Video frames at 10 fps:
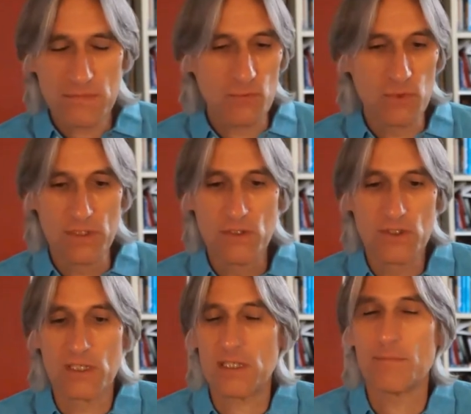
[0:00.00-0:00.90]
with
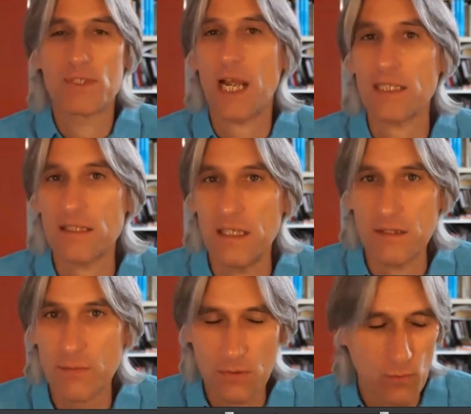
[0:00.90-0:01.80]
using some
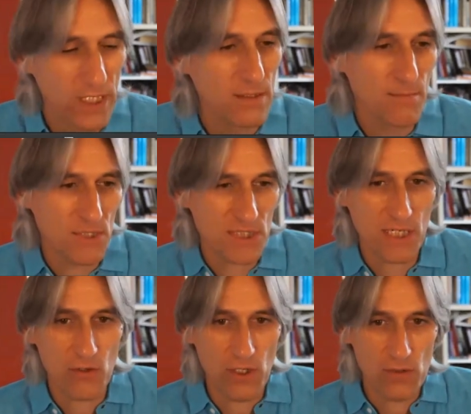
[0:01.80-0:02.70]
tactic, will win
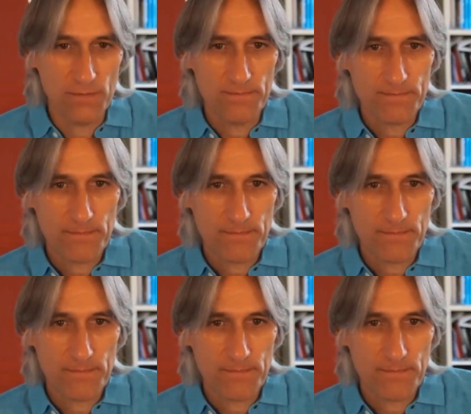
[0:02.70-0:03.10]
material.